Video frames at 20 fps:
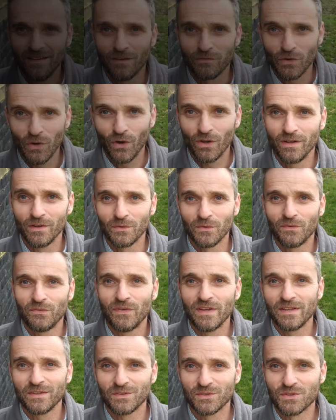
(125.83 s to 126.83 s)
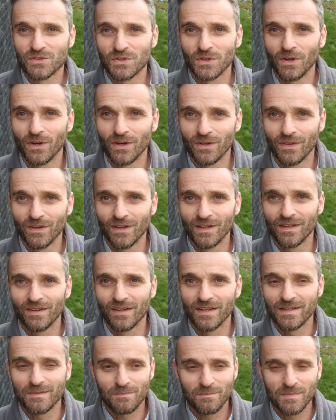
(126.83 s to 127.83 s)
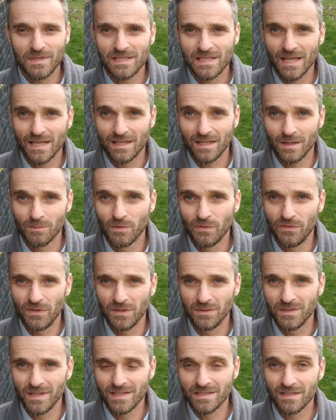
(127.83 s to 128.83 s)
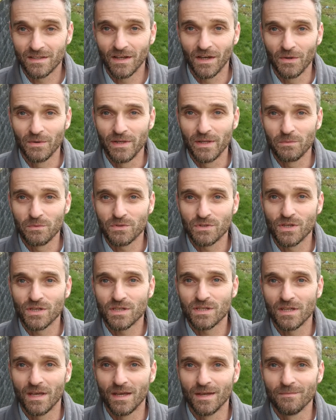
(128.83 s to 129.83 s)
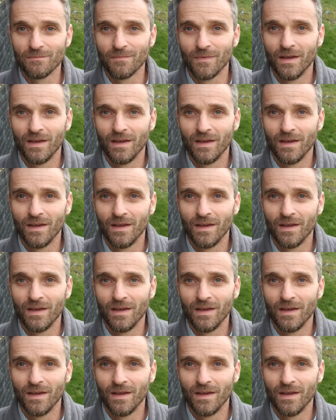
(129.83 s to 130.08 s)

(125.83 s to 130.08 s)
I've got a little field trial that I set up a few years ago, and it was just a